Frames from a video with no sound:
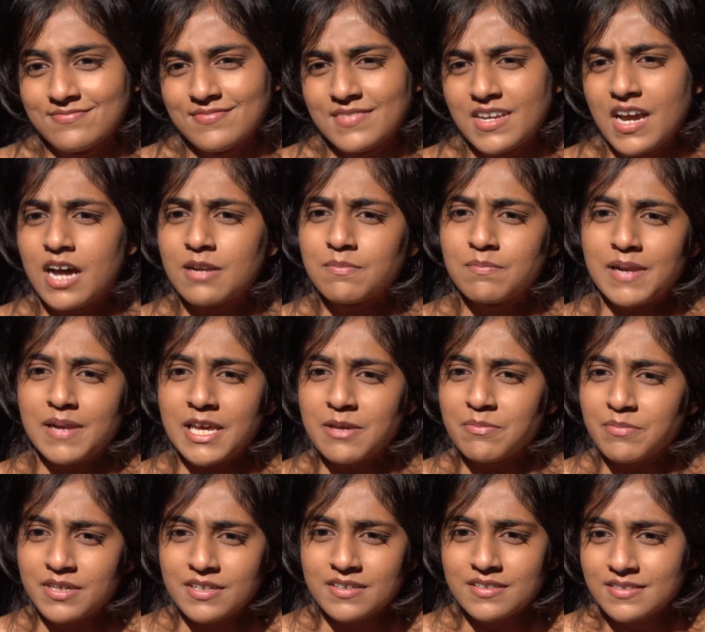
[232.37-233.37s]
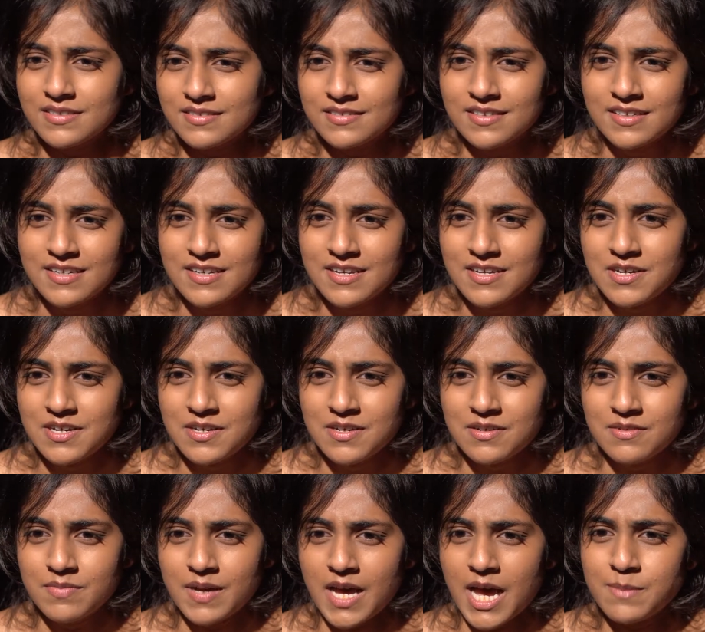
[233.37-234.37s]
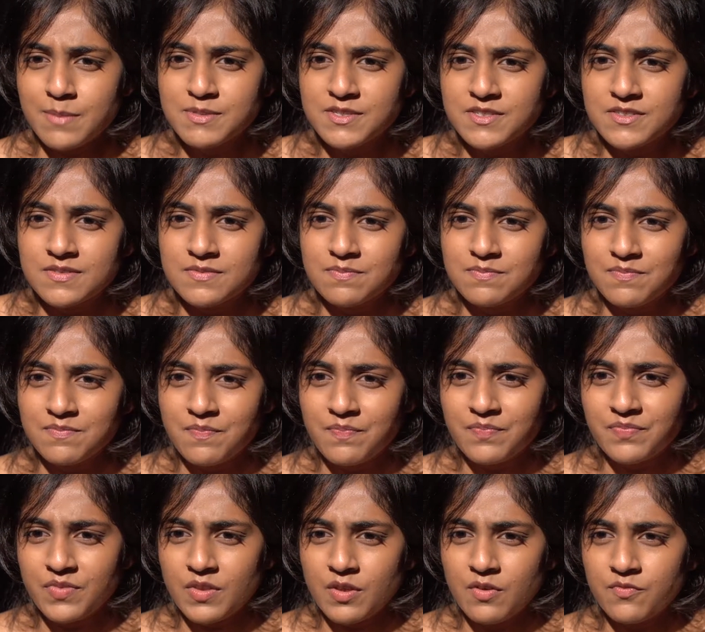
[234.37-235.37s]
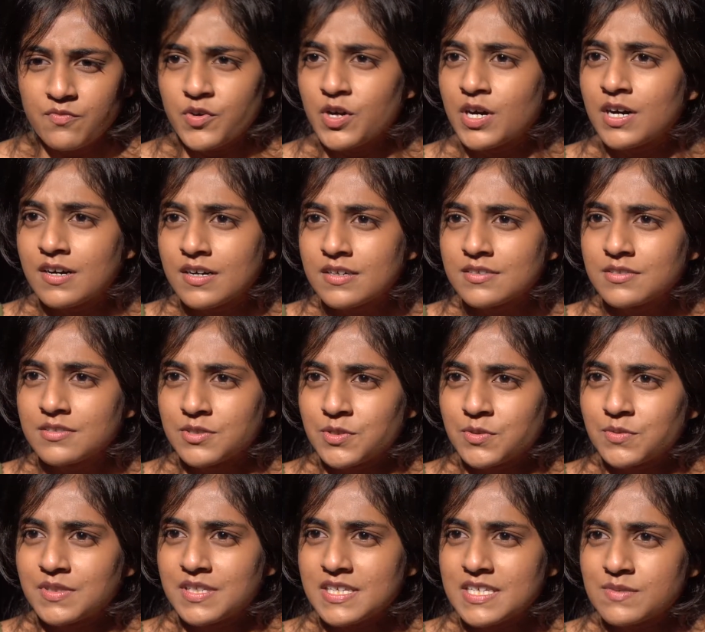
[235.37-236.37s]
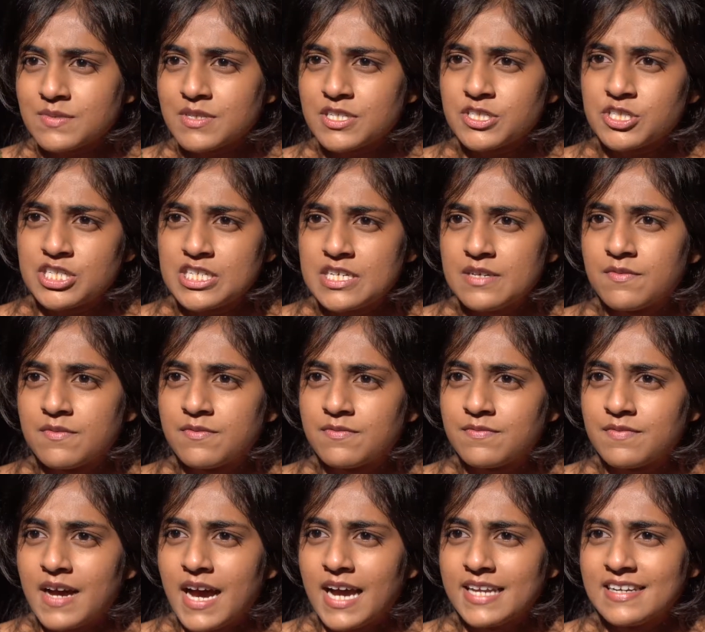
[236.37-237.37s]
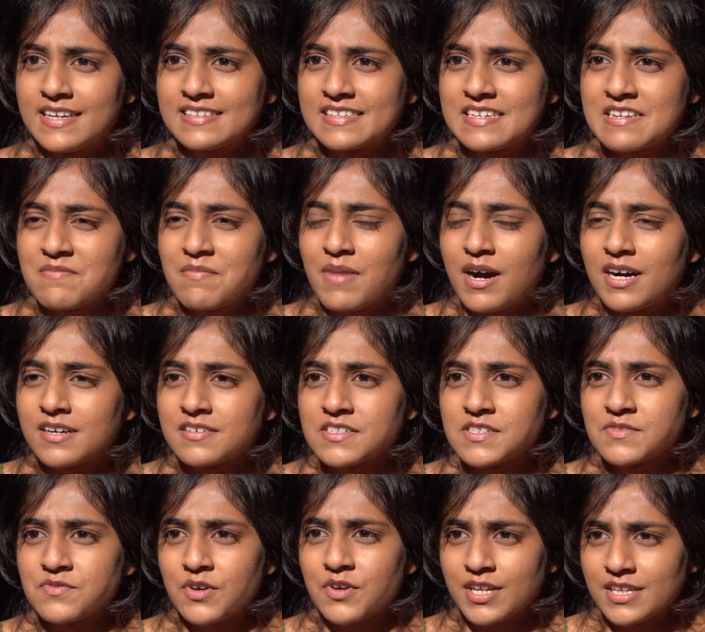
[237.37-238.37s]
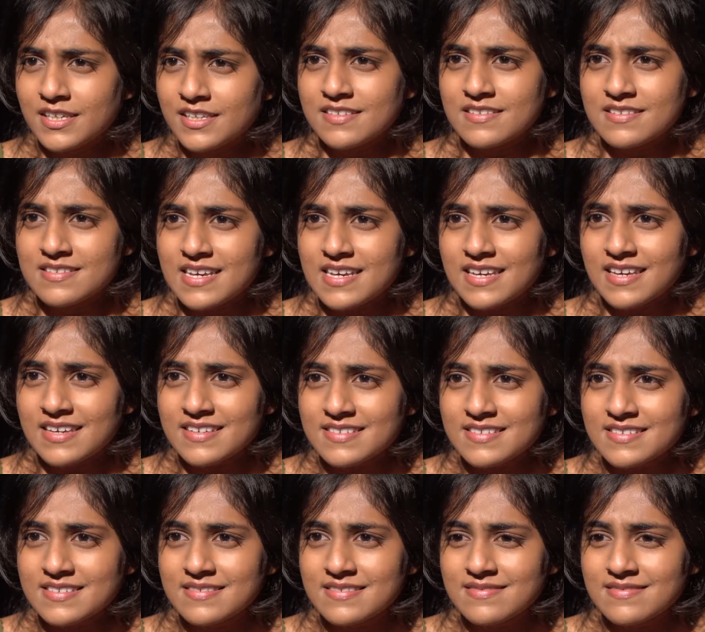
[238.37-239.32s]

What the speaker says: Can't blame her. Perhaps for her, these were the chief identity markers for Indians, I guess.